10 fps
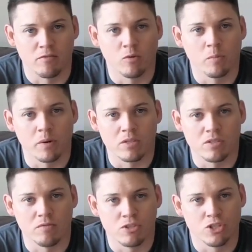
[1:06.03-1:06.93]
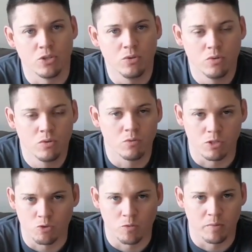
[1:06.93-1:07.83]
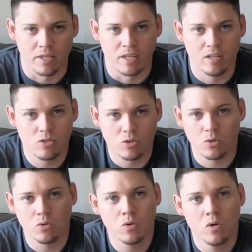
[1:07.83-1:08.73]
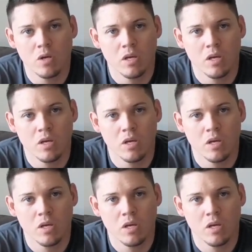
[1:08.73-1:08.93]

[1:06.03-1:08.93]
the 4 parts of a shoe, which will be insole,